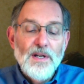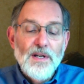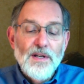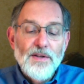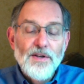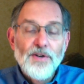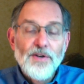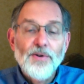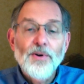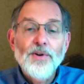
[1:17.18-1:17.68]

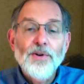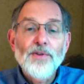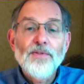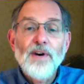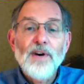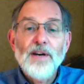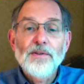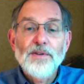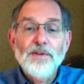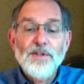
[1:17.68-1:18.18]
The
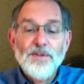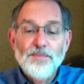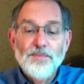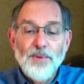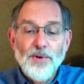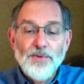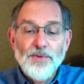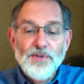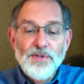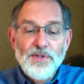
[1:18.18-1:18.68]
coronavirus
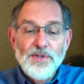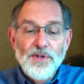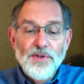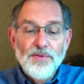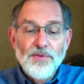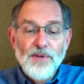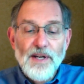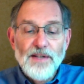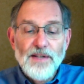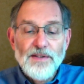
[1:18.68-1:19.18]
poses a
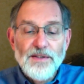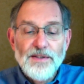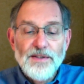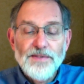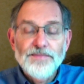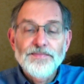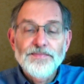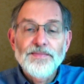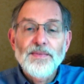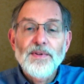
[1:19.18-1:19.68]
threat
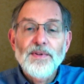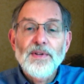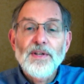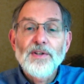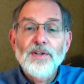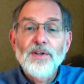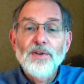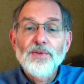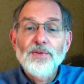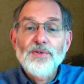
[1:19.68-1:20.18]

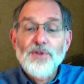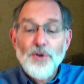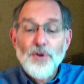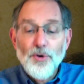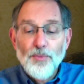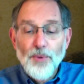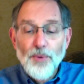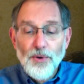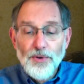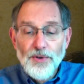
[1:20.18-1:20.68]
that knows
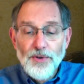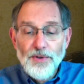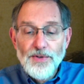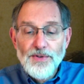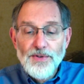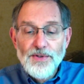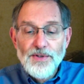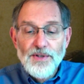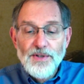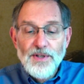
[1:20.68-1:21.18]
no
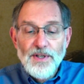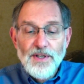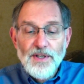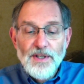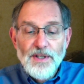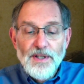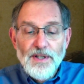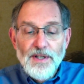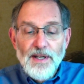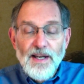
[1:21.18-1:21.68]
borders.
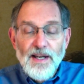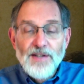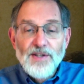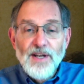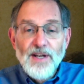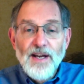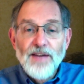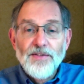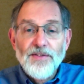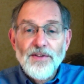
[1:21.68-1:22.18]
As
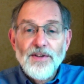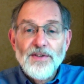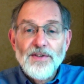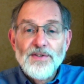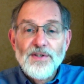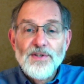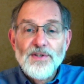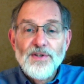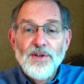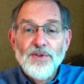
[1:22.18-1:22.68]

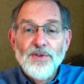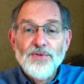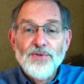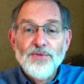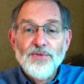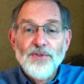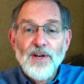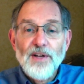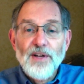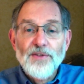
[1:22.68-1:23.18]
Catholics, as those
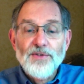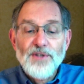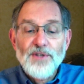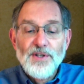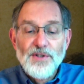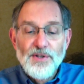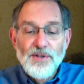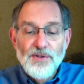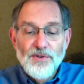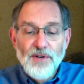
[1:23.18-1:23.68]
who follow
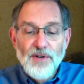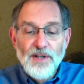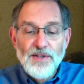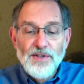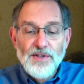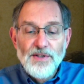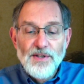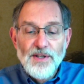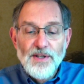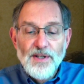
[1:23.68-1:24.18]
Jesus
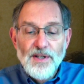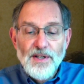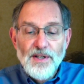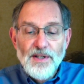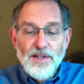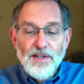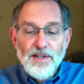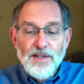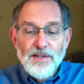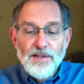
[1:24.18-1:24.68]
Christ,
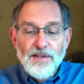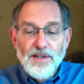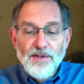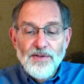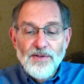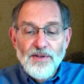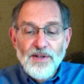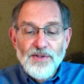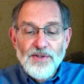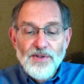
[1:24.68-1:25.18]

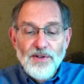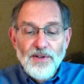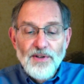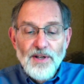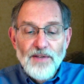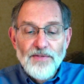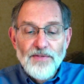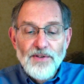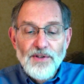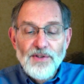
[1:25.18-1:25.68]
neither does our
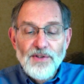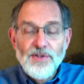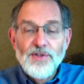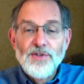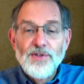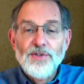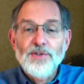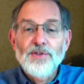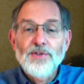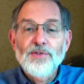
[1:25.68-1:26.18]
love and
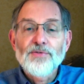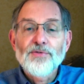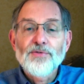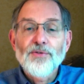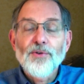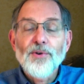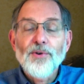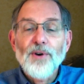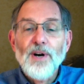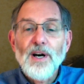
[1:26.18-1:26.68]
concern
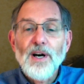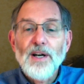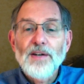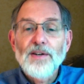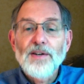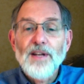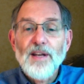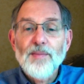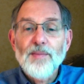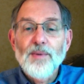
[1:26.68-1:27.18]
for
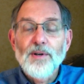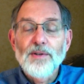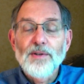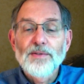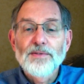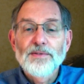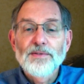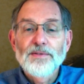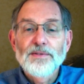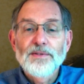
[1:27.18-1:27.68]
our neighbor.
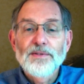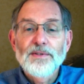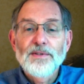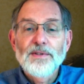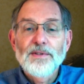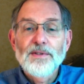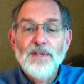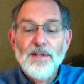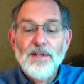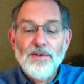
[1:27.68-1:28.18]

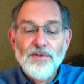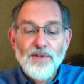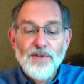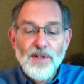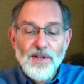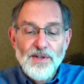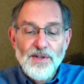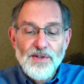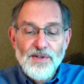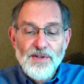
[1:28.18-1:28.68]
Neither
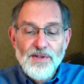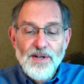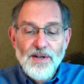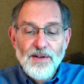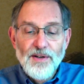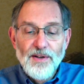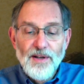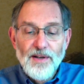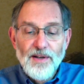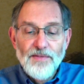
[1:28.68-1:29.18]
does
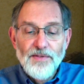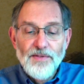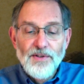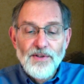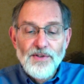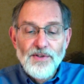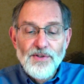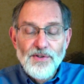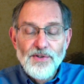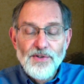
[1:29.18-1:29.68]
our love and
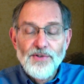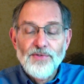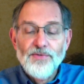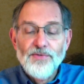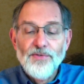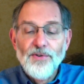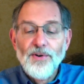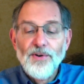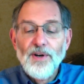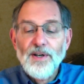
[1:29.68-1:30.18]
concern
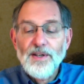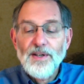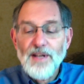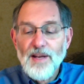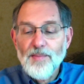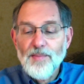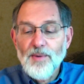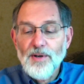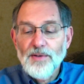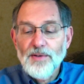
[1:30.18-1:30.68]
for our
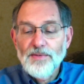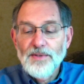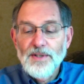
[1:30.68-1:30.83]
neighbor.